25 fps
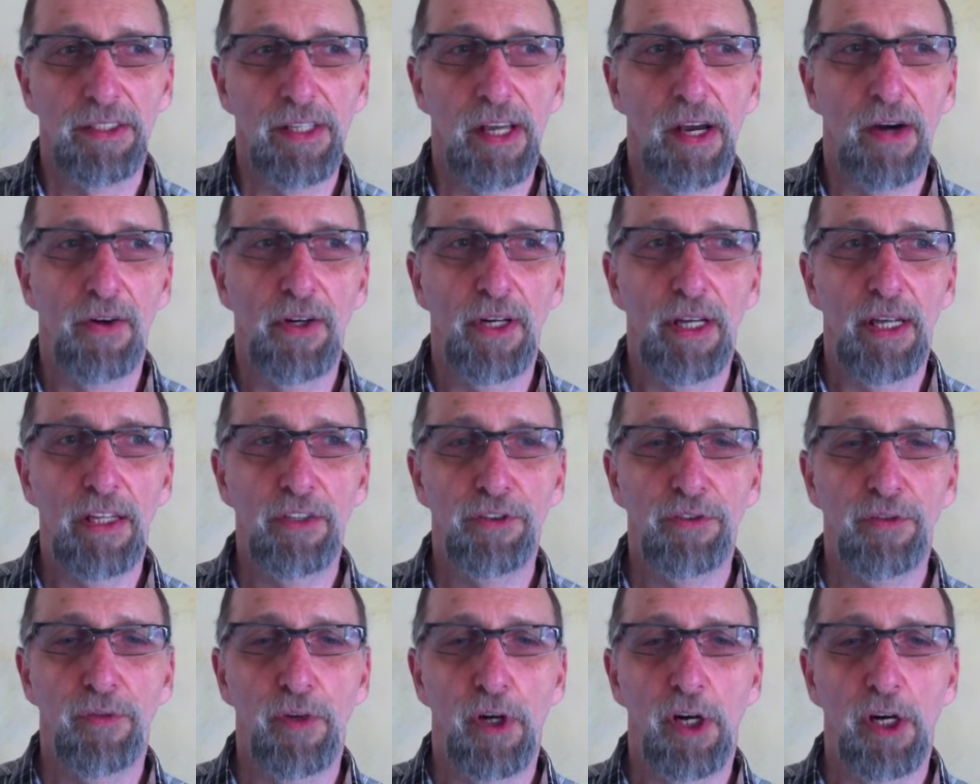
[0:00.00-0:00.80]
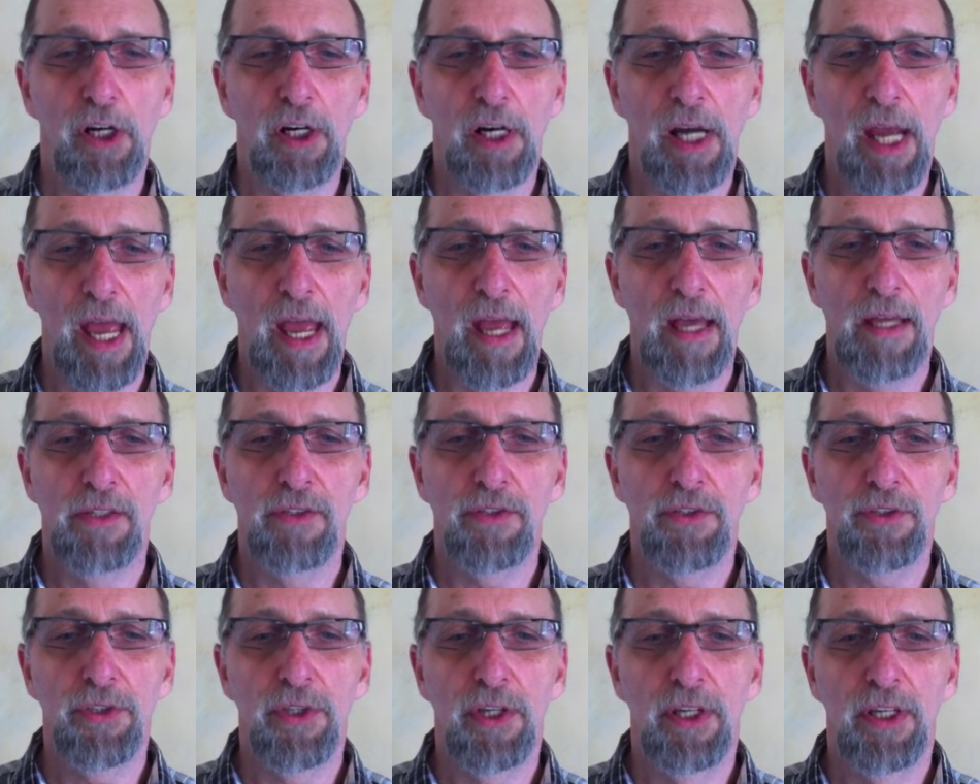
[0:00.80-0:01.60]
Now, as far
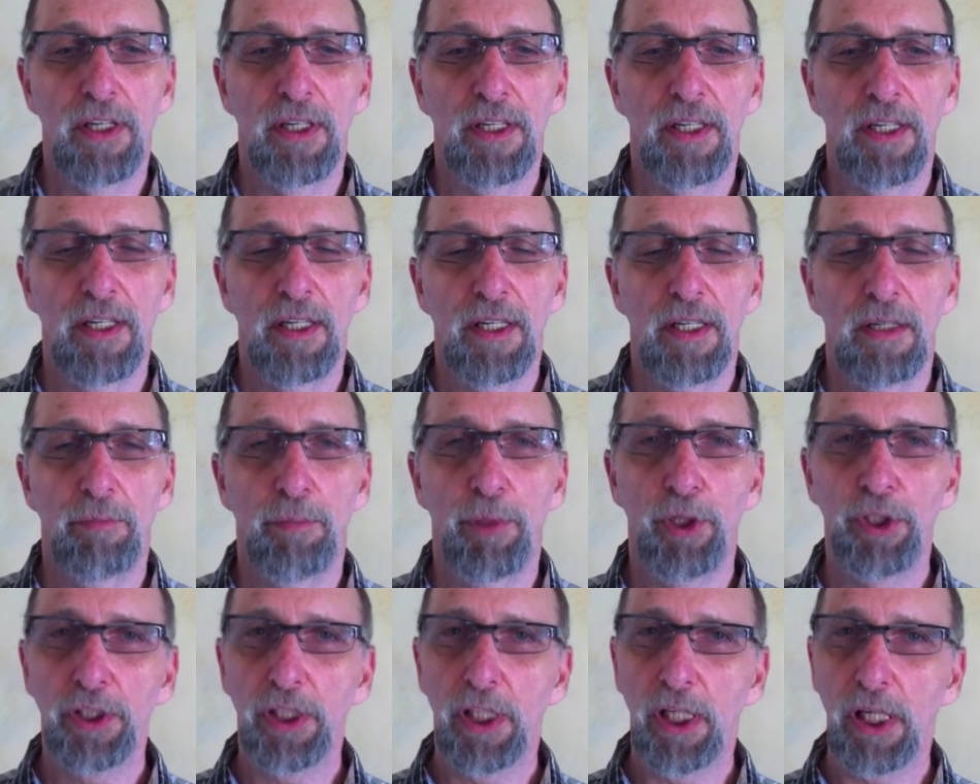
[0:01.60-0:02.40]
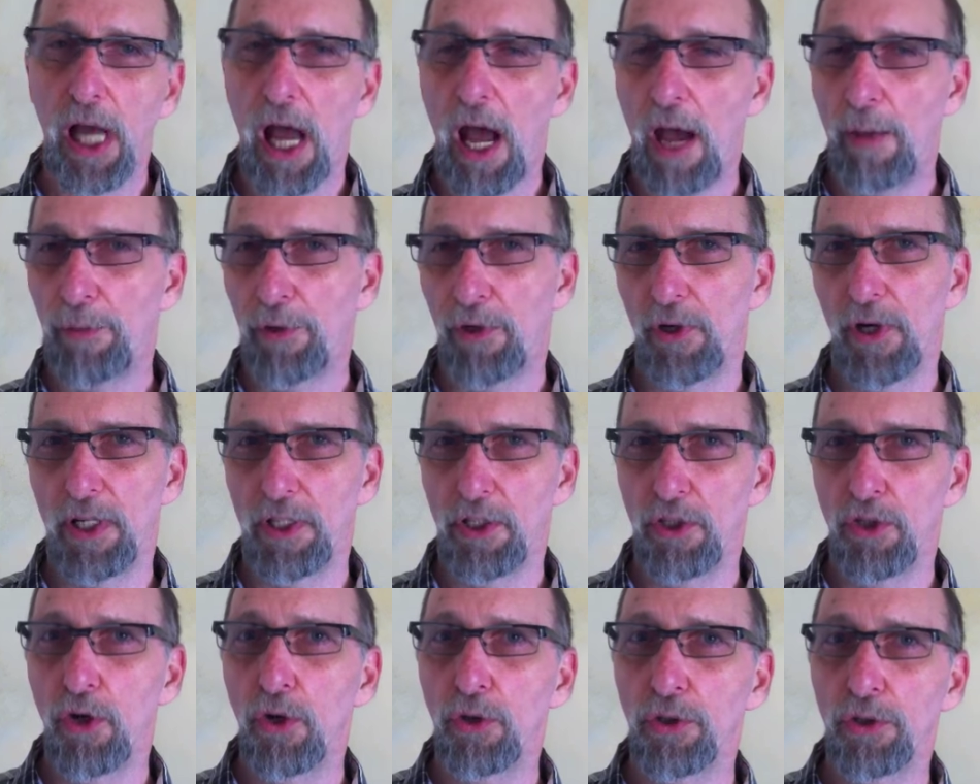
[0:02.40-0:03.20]
as putting a
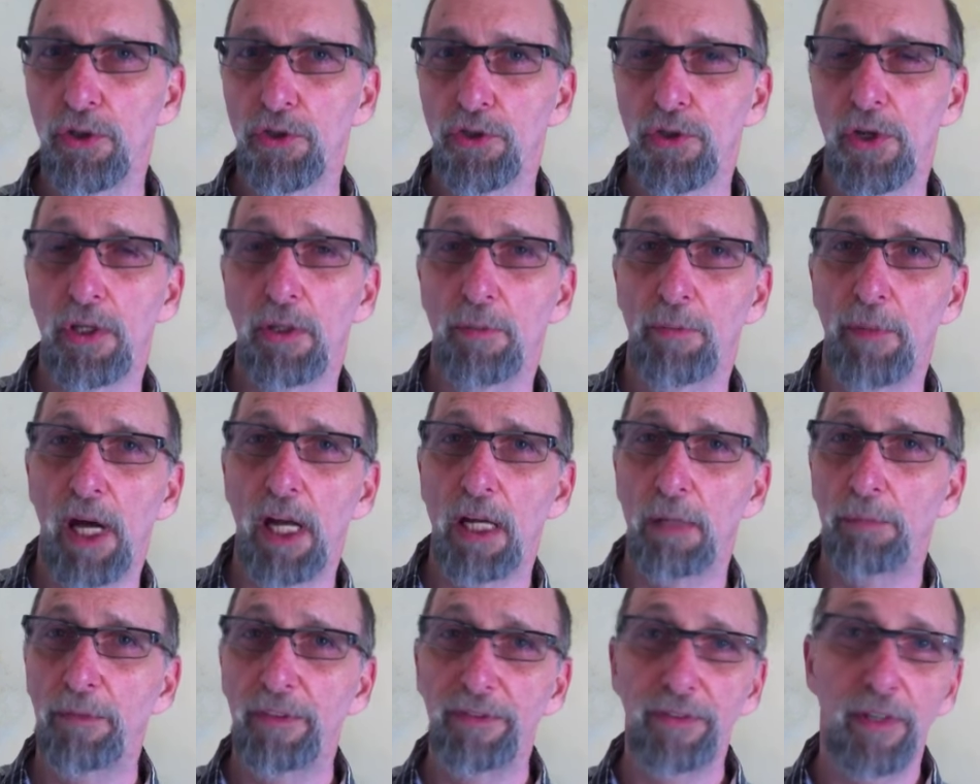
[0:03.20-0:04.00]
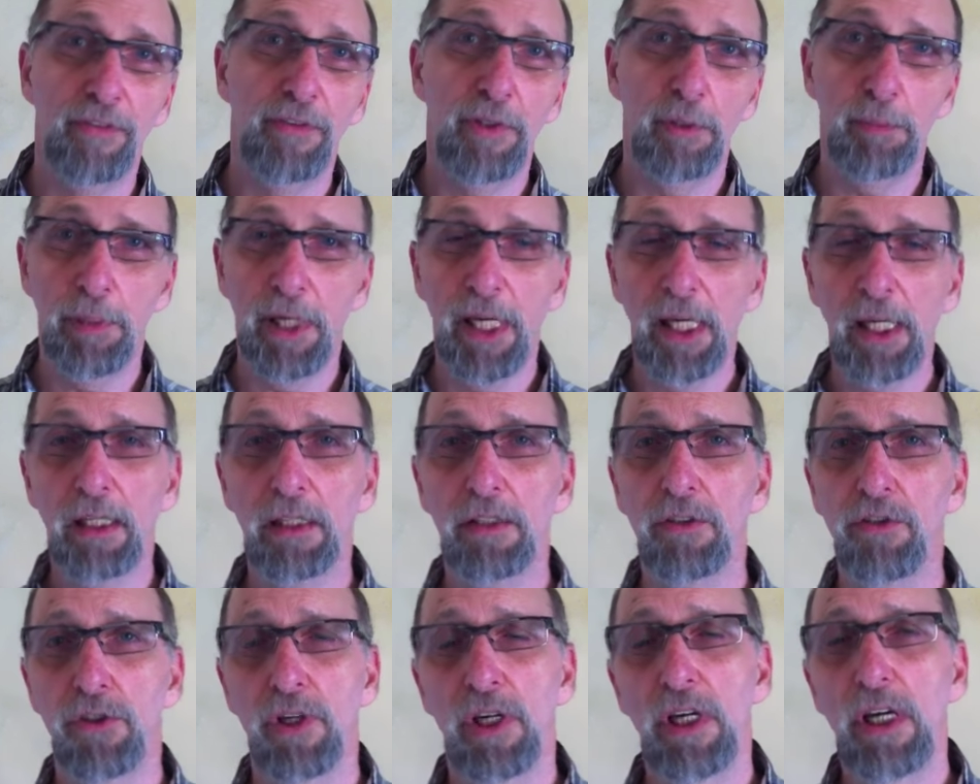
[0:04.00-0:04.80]
copyright notice on the bottom of every
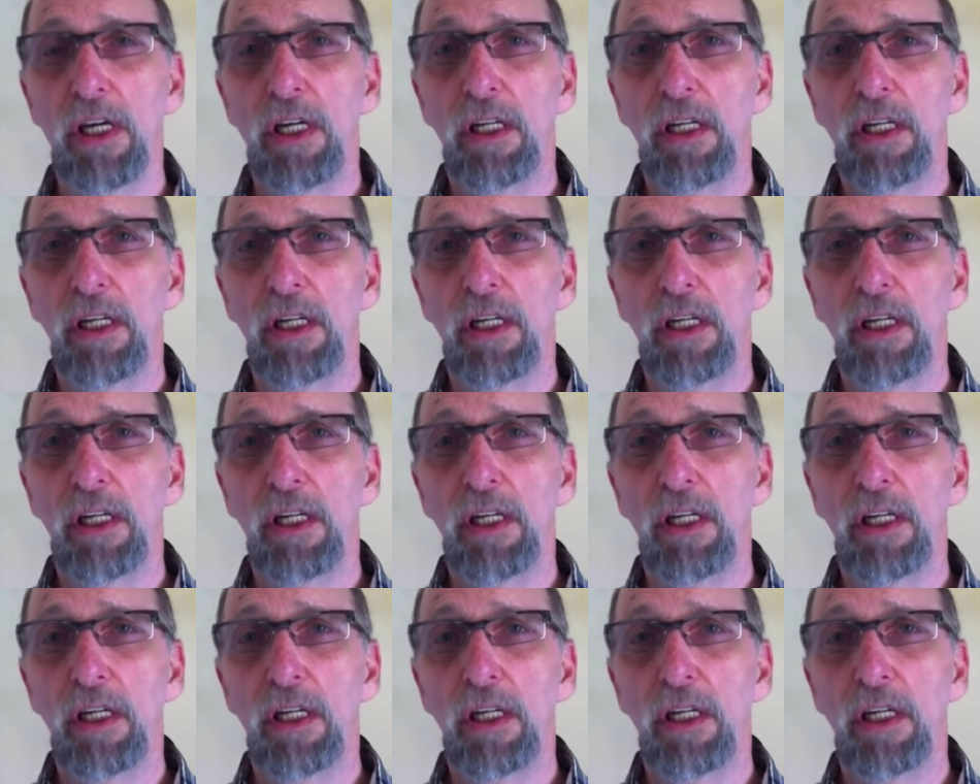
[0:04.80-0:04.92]
page,